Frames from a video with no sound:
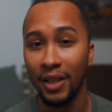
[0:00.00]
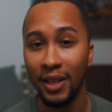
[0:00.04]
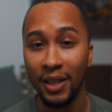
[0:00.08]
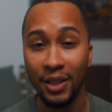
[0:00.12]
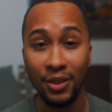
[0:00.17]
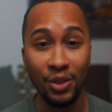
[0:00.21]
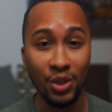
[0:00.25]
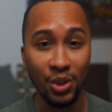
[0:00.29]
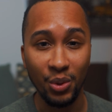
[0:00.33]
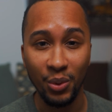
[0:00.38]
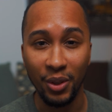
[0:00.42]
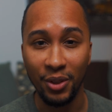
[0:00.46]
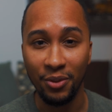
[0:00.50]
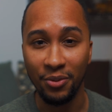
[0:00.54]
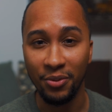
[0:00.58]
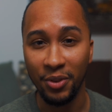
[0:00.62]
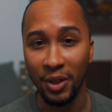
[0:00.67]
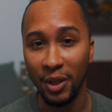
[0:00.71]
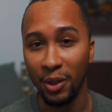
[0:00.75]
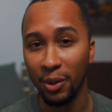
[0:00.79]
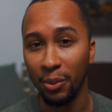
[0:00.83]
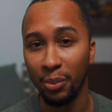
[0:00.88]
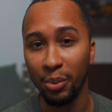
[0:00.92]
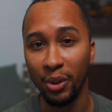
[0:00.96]
in-screen
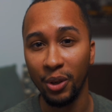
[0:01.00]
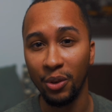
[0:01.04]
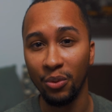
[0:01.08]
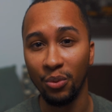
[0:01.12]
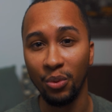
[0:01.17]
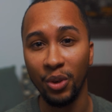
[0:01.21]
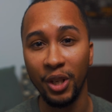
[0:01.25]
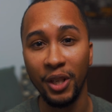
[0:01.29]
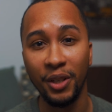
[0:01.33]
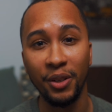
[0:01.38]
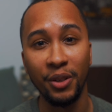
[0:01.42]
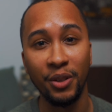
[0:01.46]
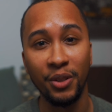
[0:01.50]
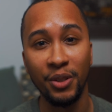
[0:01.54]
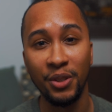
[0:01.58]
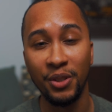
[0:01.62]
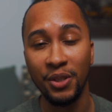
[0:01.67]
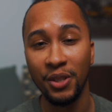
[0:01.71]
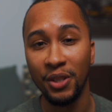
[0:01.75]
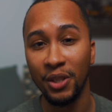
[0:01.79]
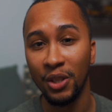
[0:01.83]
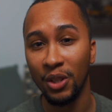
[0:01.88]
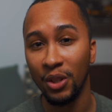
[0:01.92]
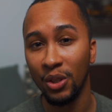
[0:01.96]
fingerprint
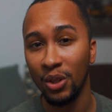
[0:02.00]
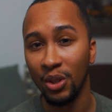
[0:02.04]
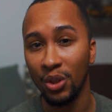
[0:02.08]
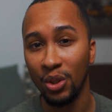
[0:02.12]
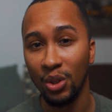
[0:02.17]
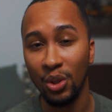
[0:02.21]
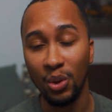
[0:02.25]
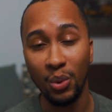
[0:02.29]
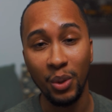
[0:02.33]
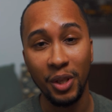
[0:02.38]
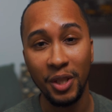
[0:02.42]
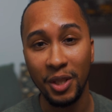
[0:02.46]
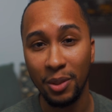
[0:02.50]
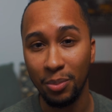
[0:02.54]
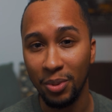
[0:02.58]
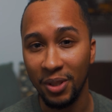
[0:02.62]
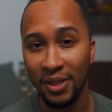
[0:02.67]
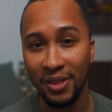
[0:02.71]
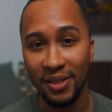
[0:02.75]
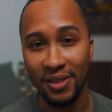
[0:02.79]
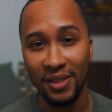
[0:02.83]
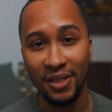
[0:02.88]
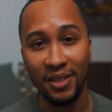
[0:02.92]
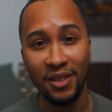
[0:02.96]
readers,
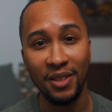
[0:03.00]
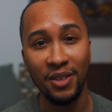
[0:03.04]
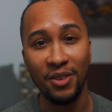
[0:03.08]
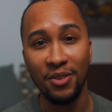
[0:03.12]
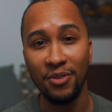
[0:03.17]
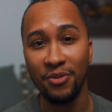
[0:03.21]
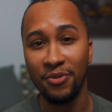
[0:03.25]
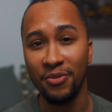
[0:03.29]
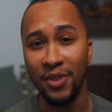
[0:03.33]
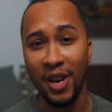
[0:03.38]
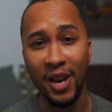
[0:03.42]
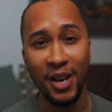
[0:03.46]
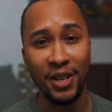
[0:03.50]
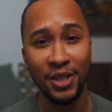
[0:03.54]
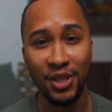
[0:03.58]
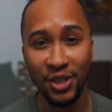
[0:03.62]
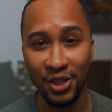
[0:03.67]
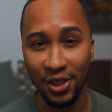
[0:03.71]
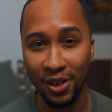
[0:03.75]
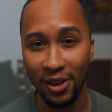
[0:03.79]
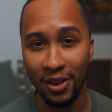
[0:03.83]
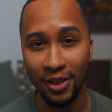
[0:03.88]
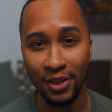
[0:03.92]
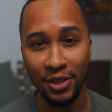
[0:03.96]
USB-C,
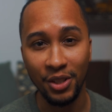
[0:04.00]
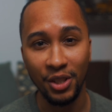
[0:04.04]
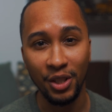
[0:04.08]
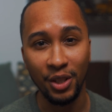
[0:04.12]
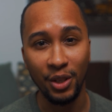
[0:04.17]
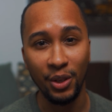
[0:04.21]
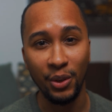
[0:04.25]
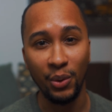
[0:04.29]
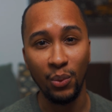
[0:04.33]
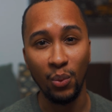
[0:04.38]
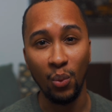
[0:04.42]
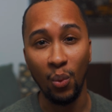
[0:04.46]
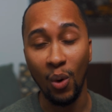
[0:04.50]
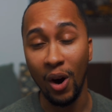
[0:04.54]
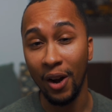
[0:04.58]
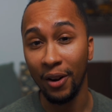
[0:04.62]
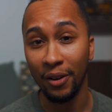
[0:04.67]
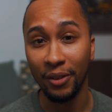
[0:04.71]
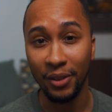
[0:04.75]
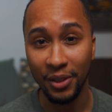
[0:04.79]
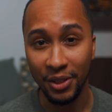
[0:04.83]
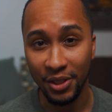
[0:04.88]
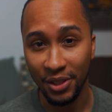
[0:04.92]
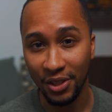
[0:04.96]
fast charging,
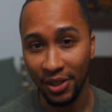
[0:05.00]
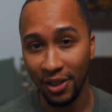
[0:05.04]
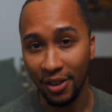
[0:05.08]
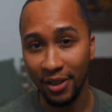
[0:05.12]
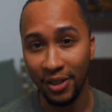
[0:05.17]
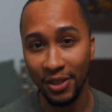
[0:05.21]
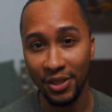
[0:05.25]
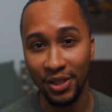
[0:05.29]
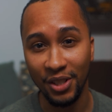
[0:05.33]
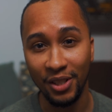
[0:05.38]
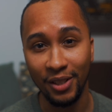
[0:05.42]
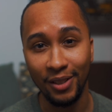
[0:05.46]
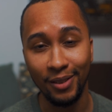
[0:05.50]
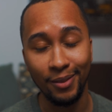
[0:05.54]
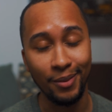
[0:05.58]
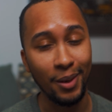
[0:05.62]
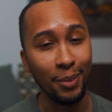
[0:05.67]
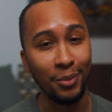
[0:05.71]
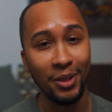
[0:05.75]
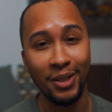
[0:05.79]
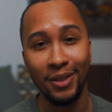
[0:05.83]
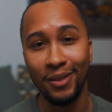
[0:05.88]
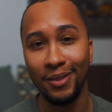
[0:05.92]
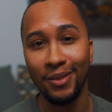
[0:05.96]
wireless charging,
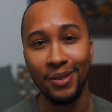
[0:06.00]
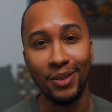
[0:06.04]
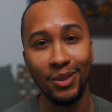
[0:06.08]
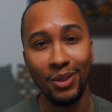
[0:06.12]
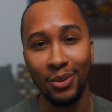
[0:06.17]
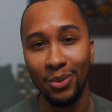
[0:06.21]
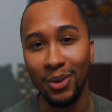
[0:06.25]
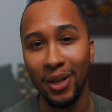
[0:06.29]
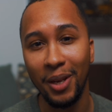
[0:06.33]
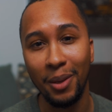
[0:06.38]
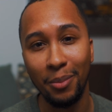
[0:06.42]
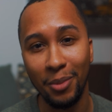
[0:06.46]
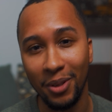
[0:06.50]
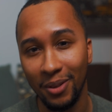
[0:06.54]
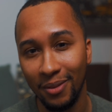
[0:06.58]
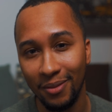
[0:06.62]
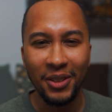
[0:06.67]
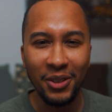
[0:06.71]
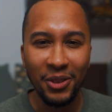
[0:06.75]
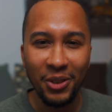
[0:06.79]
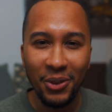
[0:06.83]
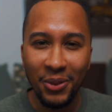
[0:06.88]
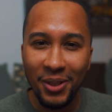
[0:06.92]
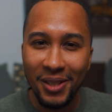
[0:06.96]
I mean, you name it.
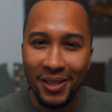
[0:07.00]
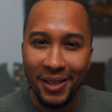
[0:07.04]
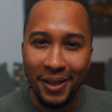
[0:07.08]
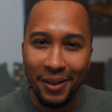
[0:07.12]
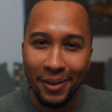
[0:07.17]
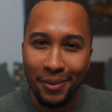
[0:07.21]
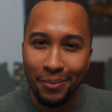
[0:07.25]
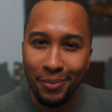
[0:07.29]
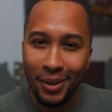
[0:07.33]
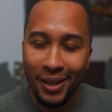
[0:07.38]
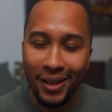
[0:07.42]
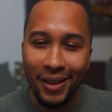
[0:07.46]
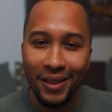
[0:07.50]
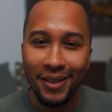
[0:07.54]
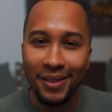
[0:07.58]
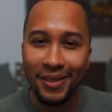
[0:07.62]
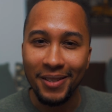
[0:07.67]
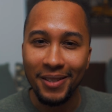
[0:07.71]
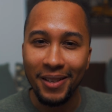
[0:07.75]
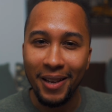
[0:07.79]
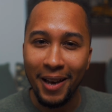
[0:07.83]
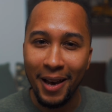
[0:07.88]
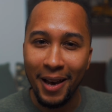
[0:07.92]
And you know, it's like, man, is